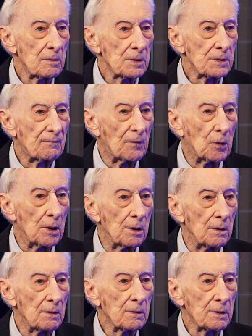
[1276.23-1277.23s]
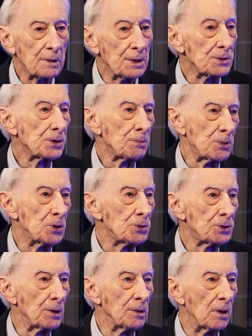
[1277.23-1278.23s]
was for
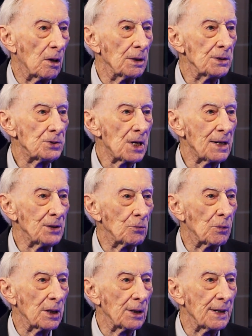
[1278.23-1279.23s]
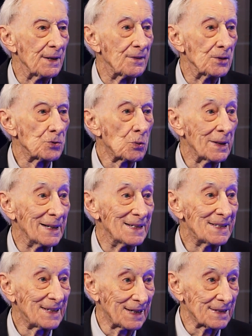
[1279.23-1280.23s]
distribution on January the
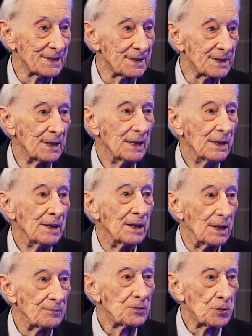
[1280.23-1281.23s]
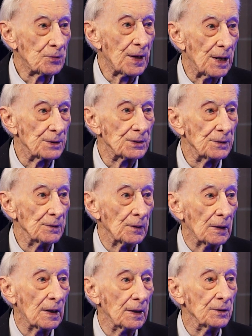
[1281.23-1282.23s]
26th of
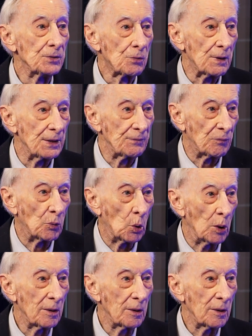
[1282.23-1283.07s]
2024.